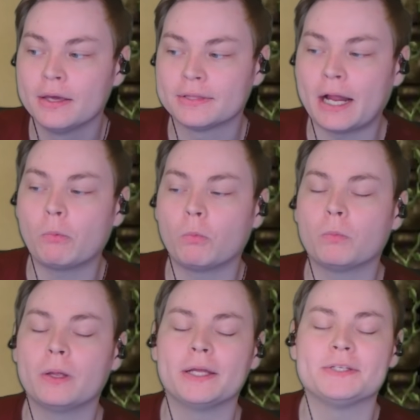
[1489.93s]
that
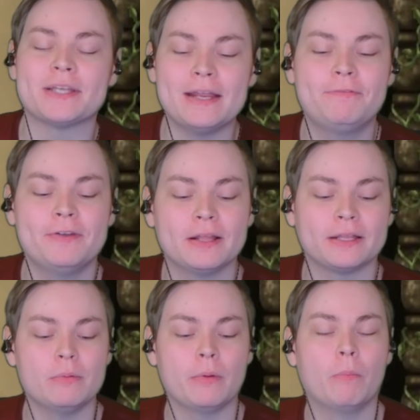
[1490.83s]
is
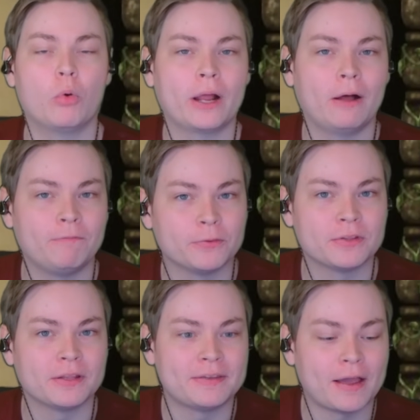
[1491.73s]
infinitely more helpful
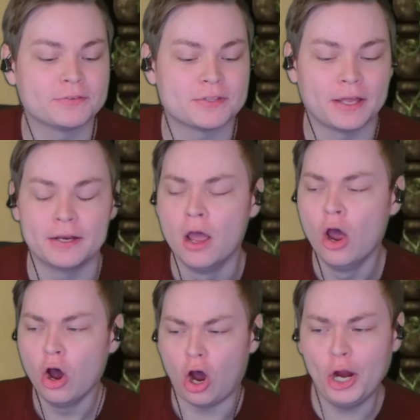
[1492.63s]
to the devs than,
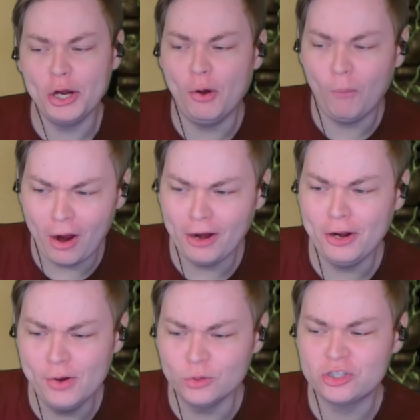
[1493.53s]
I don't want
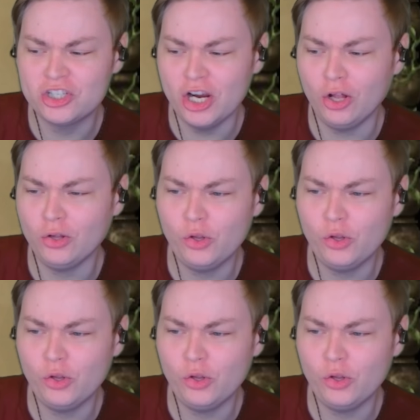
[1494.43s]
a new skill.